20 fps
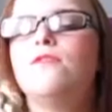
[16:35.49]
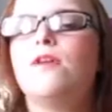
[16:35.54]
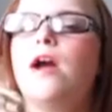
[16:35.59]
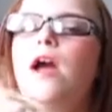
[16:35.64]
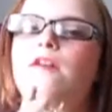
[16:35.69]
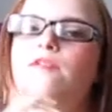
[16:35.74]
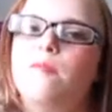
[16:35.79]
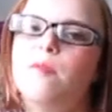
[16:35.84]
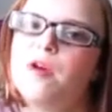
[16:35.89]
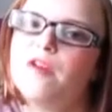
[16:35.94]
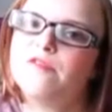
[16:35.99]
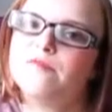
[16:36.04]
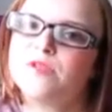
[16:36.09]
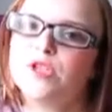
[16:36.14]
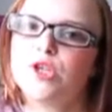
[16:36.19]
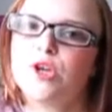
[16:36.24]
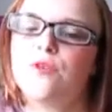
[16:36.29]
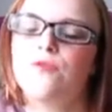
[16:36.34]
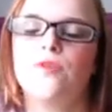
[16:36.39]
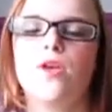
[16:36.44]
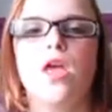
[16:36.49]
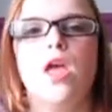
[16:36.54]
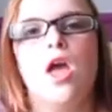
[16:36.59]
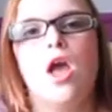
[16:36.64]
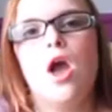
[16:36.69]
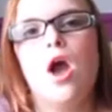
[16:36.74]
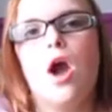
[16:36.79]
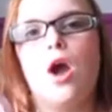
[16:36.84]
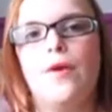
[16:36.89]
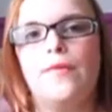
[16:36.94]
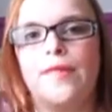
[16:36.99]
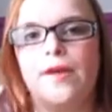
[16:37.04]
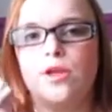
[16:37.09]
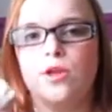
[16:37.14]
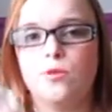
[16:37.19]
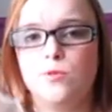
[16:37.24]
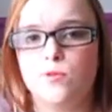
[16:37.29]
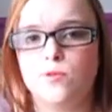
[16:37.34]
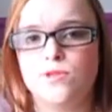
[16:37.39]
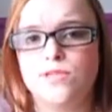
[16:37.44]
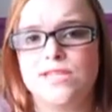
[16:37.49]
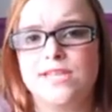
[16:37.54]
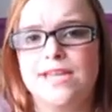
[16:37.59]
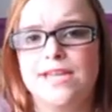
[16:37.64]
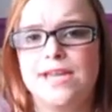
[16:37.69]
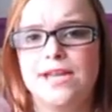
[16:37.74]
I have a perfume shelf that you will see